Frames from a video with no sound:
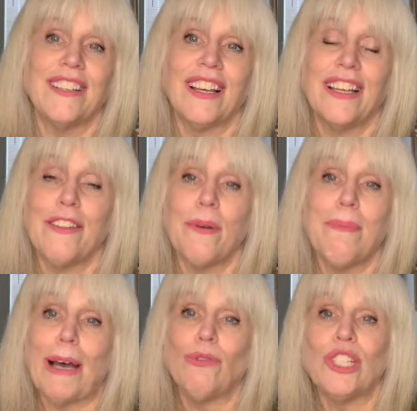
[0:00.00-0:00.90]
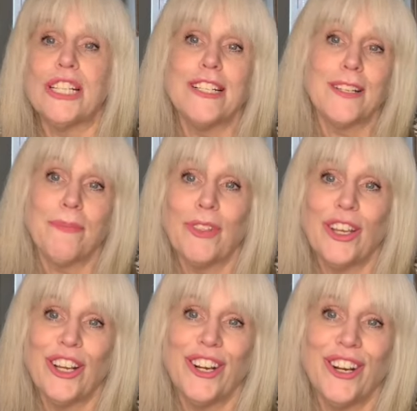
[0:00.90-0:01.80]
kind of the mountains up
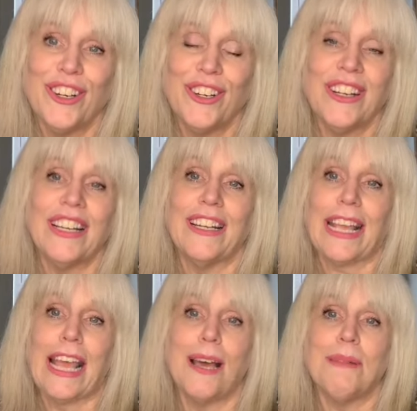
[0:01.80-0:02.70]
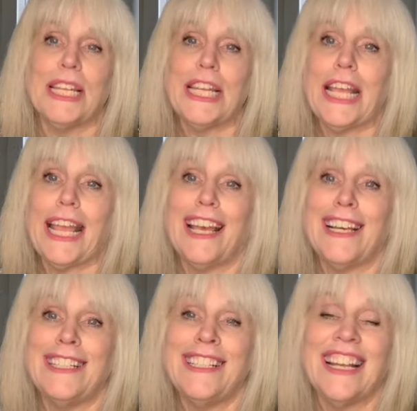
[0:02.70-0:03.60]
there in a cabin, and